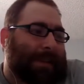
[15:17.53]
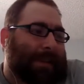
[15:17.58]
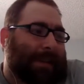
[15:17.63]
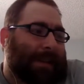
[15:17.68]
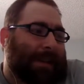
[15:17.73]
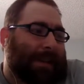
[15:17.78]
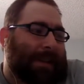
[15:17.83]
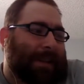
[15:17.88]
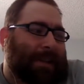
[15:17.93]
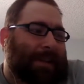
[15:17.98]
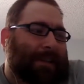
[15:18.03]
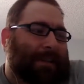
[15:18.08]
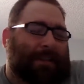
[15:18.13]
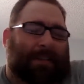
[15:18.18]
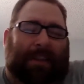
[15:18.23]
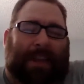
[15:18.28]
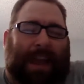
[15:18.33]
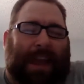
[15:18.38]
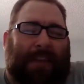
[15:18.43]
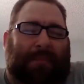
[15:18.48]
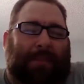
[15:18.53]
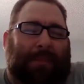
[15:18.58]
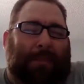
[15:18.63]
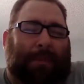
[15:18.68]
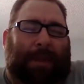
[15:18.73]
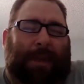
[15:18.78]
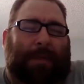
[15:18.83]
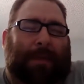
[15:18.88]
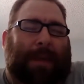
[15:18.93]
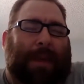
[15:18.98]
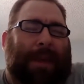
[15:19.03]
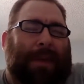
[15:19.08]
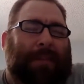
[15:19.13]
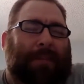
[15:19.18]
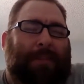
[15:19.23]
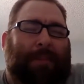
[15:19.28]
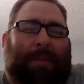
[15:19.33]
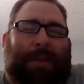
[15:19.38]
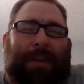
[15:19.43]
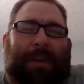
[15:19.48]
and half the blame has
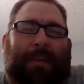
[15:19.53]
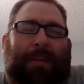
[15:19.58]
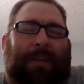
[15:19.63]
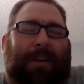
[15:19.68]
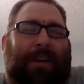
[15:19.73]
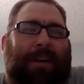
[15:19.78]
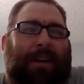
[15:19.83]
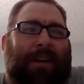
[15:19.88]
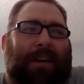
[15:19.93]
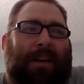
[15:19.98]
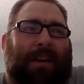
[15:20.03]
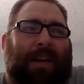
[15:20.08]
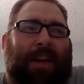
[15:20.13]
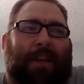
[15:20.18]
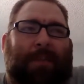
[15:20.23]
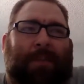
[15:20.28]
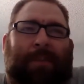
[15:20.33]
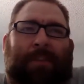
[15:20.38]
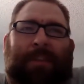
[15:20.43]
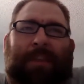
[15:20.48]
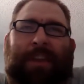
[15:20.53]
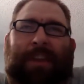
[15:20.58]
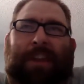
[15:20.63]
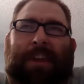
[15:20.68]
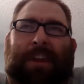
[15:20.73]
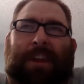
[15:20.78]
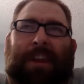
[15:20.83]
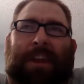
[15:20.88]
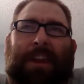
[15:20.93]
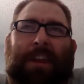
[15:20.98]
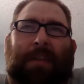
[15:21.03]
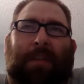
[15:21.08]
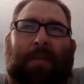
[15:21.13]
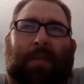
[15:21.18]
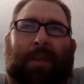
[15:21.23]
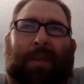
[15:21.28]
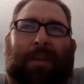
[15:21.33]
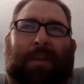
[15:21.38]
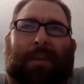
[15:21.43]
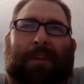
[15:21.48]
to be on Epstein and
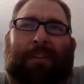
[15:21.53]
Hoyer.